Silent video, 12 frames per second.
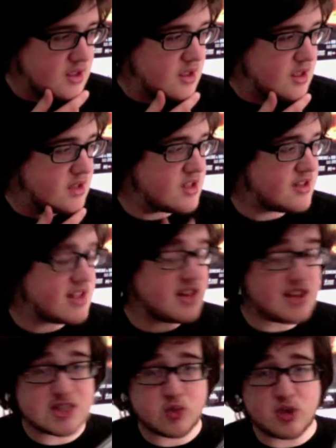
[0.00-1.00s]
and
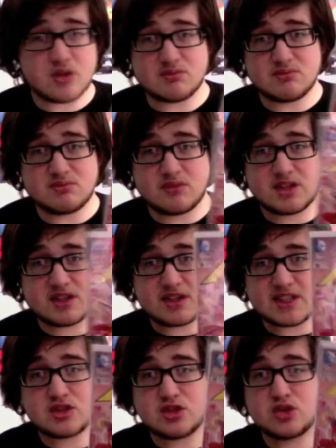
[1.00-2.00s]
that's what
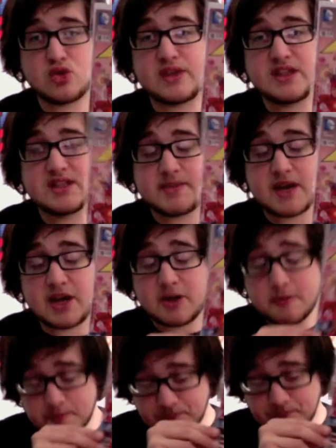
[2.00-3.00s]
this story is about.
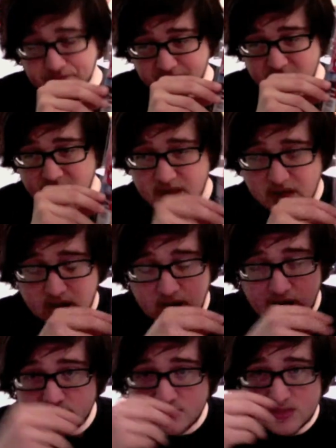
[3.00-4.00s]

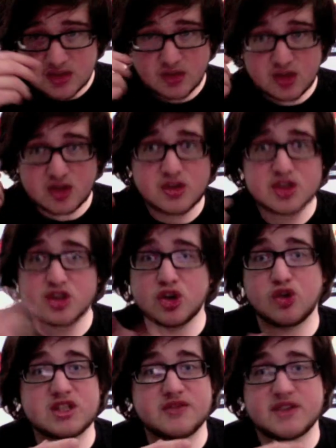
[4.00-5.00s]
The
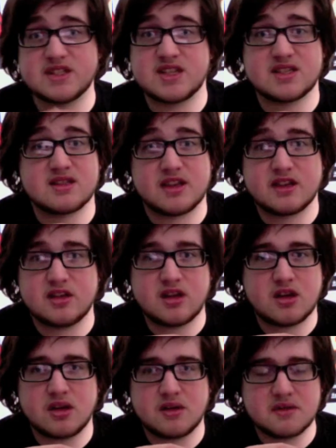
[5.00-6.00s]
story is fantastic.
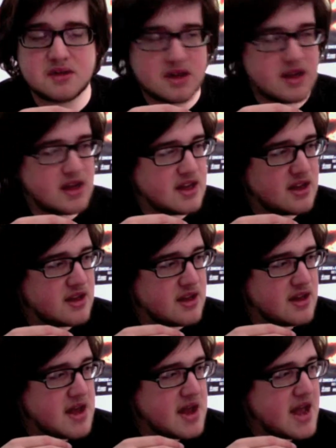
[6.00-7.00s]

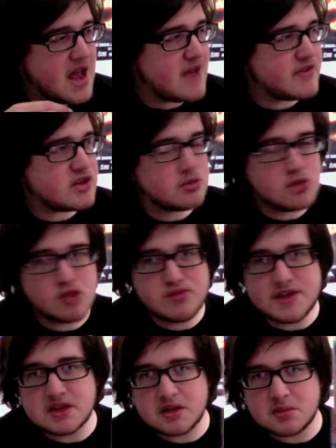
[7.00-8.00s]
Every time I
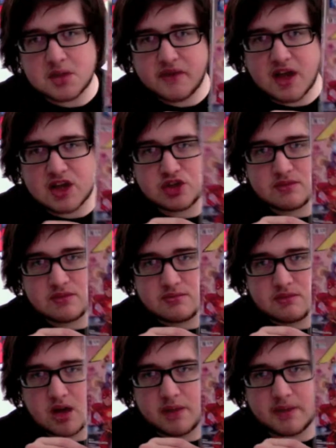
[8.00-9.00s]
read a Flash
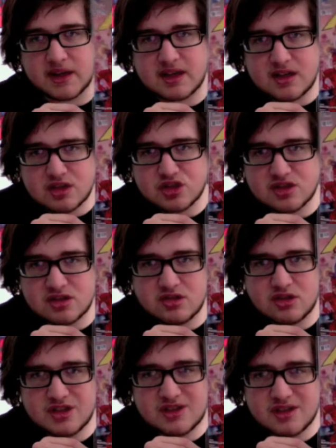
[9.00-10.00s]
comic, and it's just
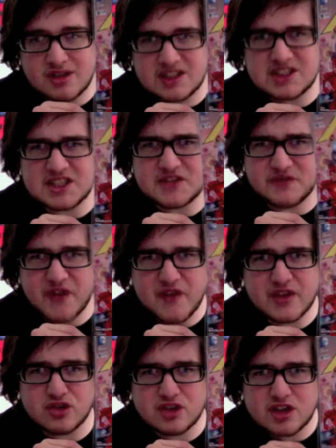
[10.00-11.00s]
it's very
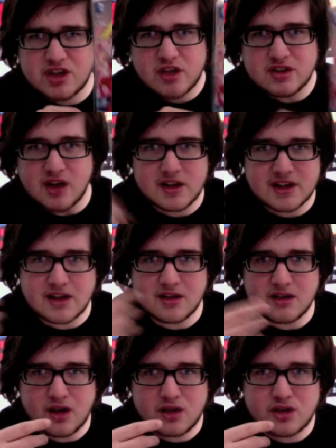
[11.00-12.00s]
good. I
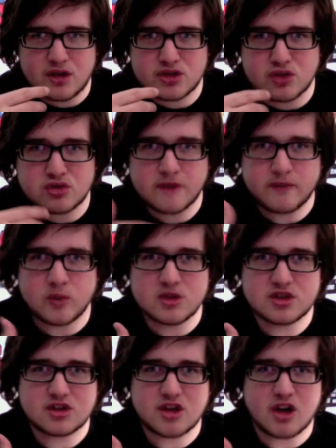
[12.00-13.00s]
sort of
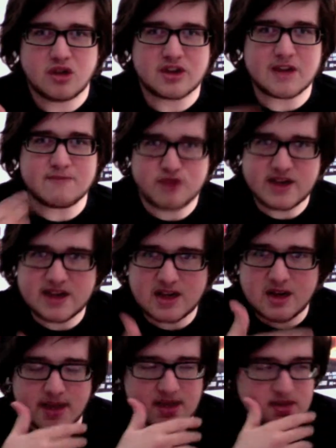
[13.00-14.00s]
want to keep reading
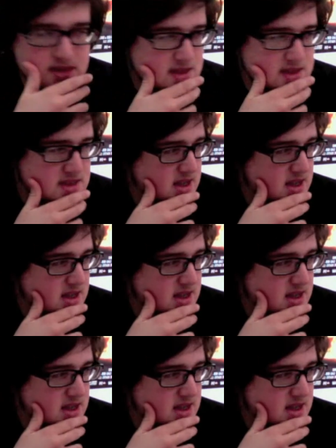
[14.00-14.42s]
about it.